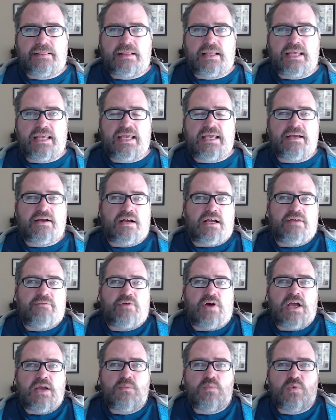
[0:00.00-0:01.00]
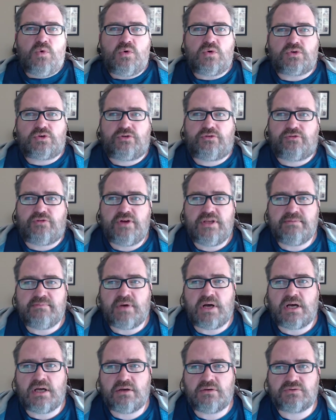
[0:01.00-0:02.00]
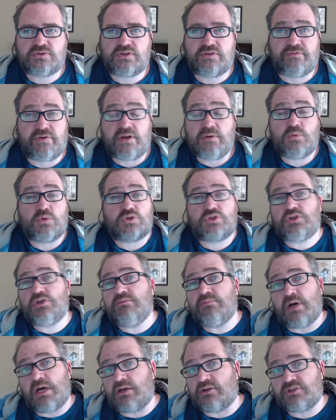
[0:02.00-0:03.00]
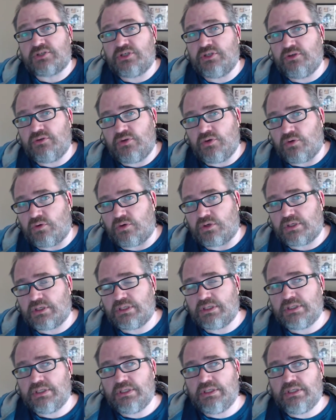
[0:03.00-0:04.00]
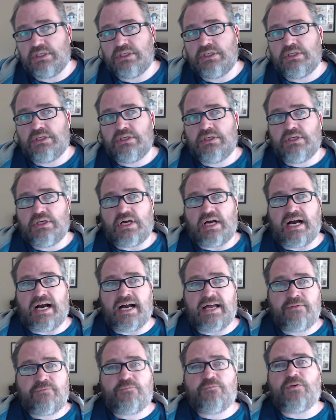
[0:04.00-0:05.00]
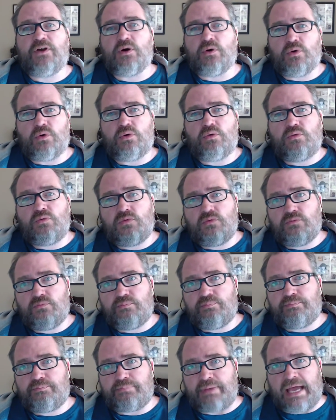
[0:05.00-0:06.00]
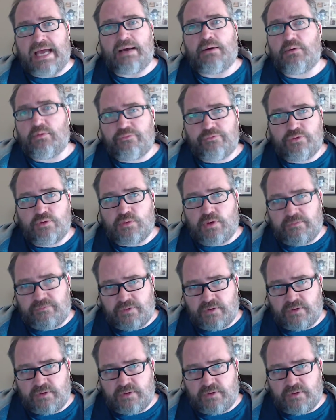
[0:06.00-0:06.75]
if I walked 3 miles, if I walked 2 miles in New York, I felt powerful. I felt